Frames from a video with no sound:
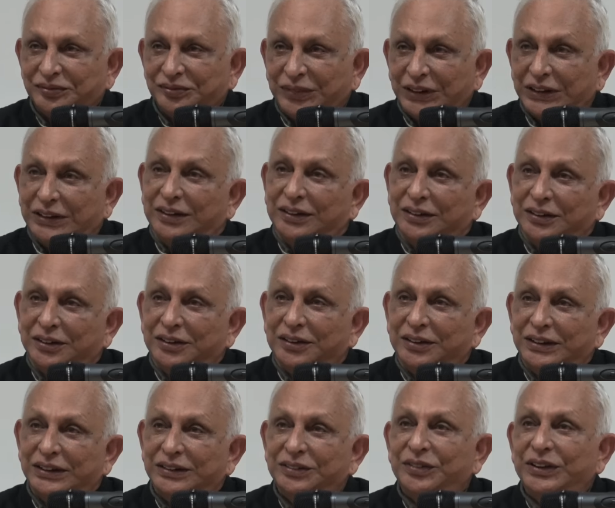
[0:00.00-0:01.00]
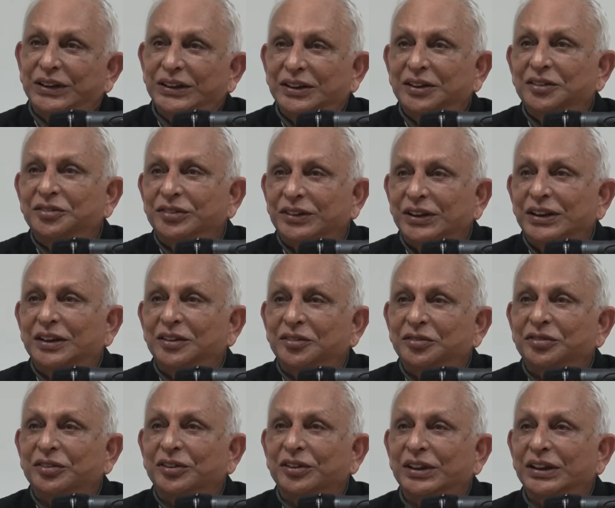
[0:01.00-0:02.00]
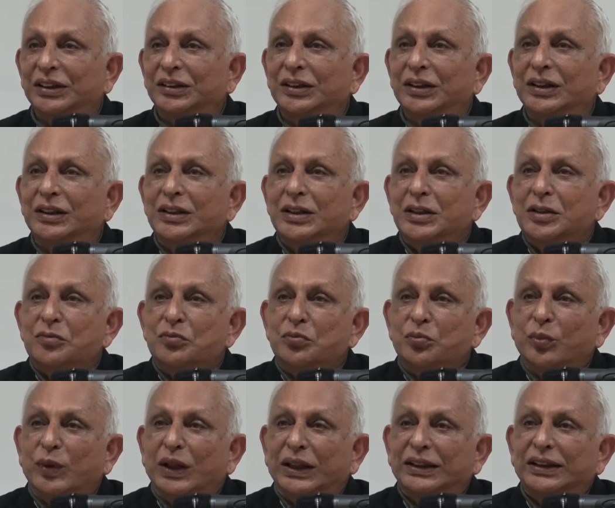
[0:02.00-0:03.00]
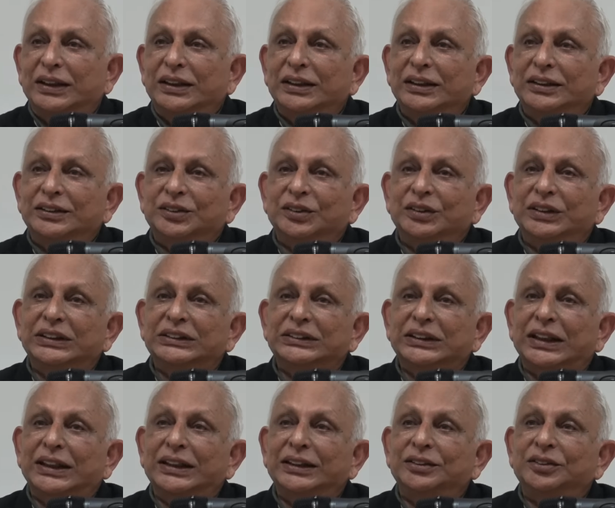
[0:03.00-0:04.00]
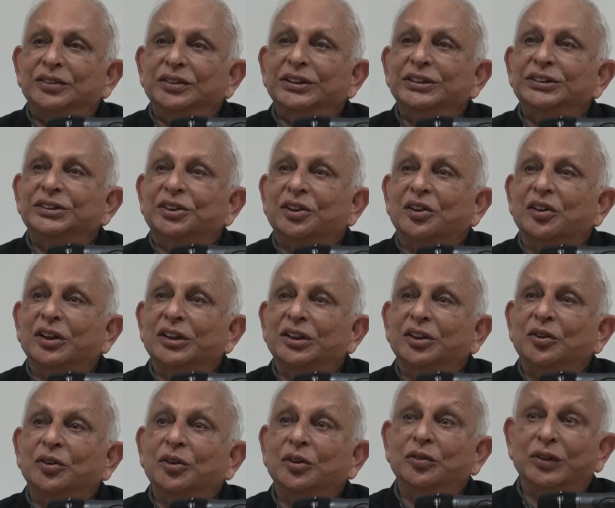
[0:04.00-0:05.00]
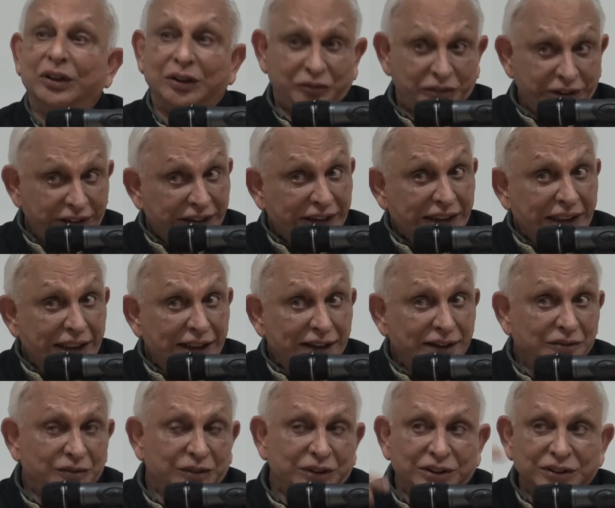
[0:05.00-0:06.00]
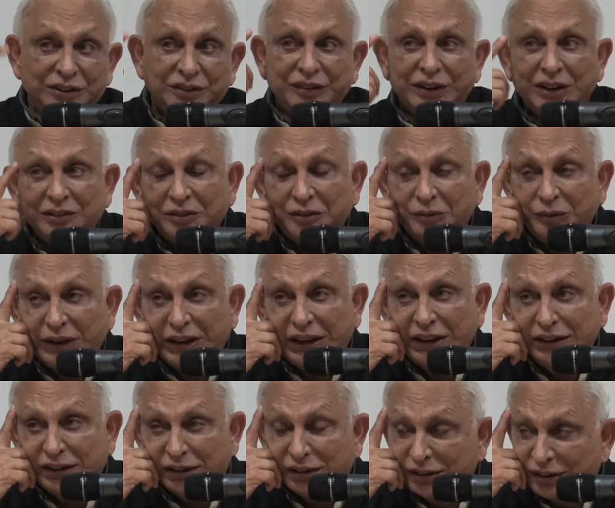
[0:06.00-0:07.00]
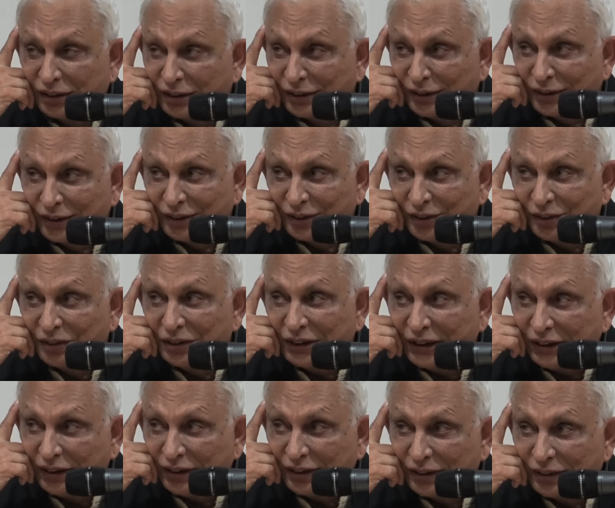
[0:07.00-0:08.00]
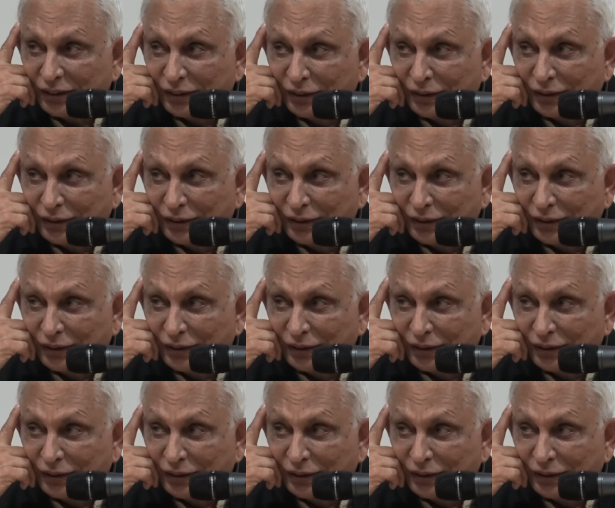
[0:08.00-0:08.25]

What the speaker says: But it's very difficult for a monkey to decide to destroy the whole world. We can, because we have a brain to think.